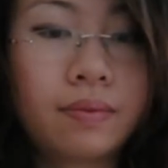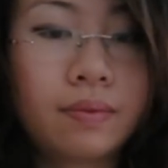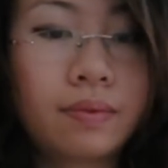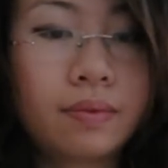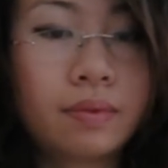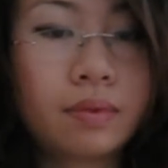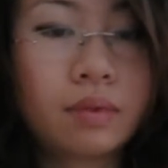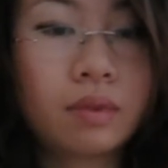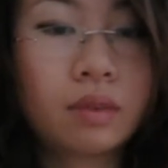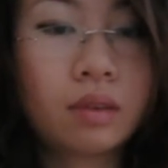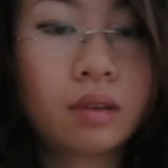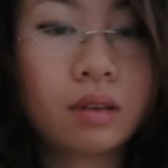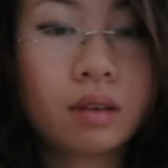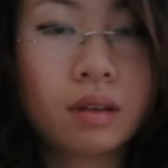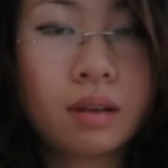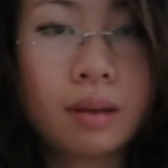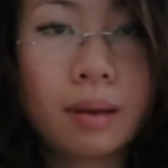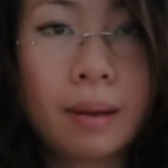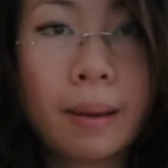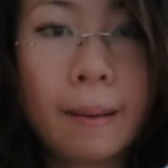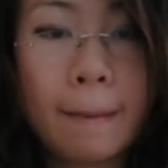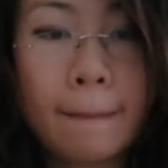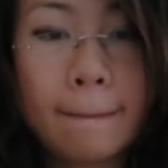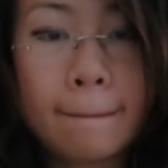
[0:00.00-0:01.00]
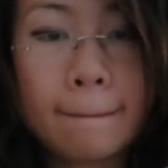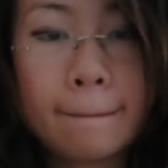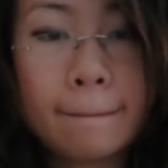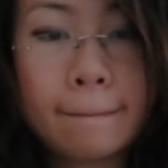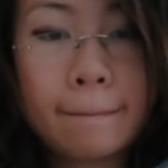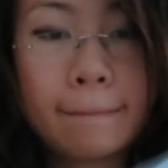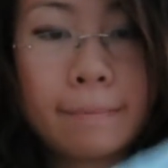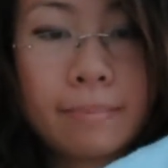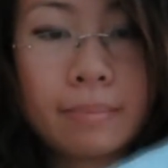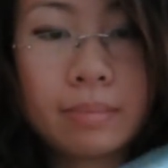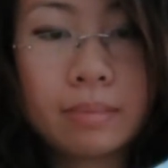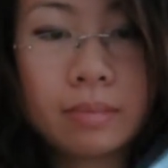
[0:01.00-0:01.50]

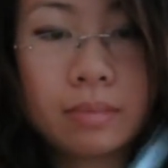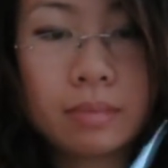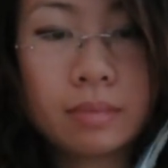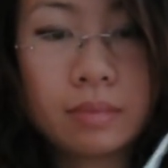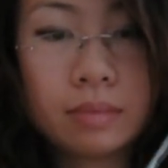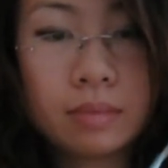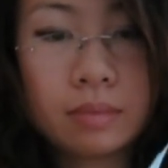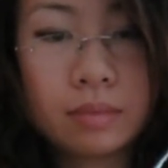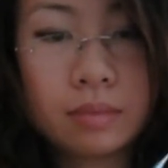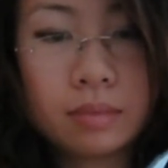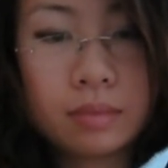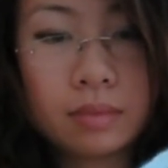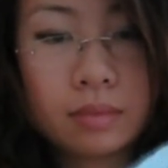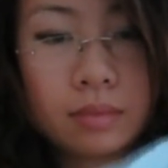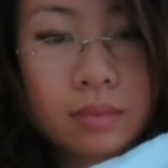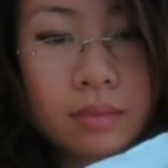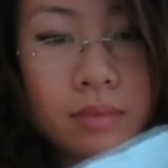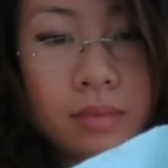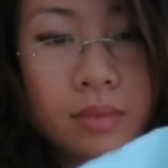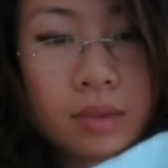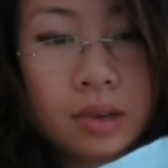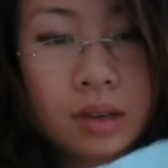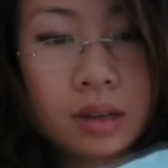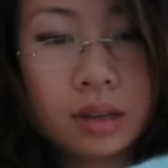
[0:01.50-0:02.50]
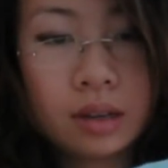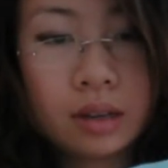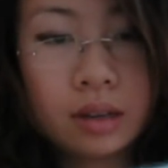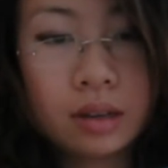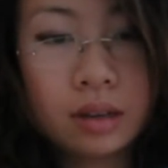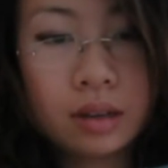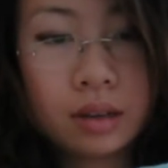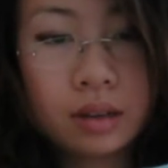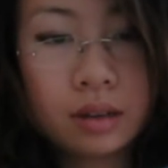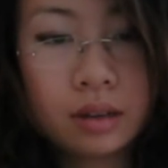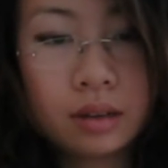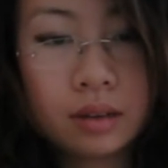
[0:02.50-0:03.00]

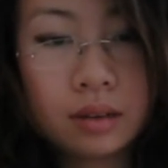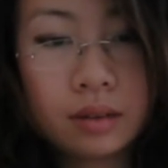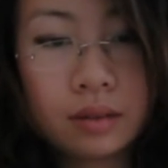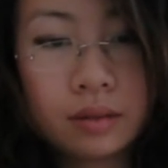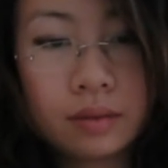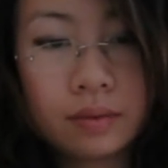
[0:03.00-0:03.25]
[no speech]